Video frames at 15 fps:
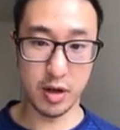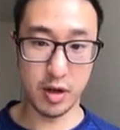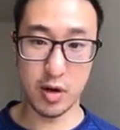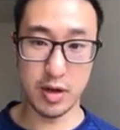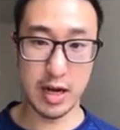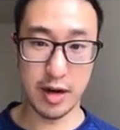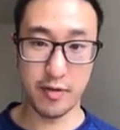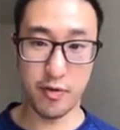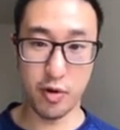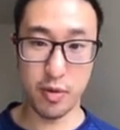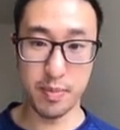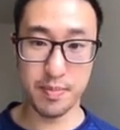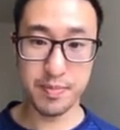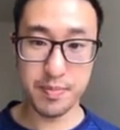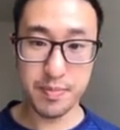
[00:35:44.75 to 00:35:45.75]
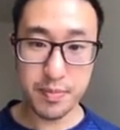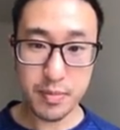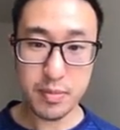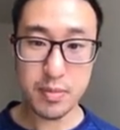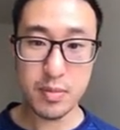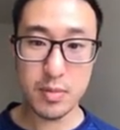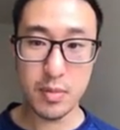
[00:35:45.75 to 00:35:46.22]
contact form.
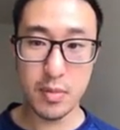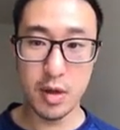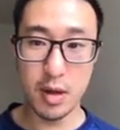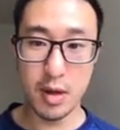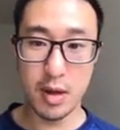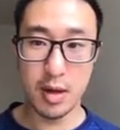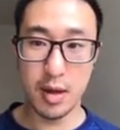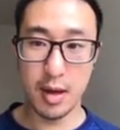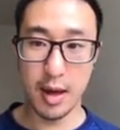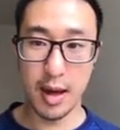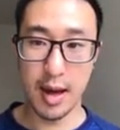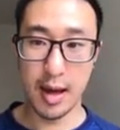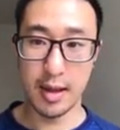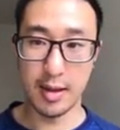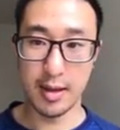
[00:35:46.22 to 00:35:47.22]
And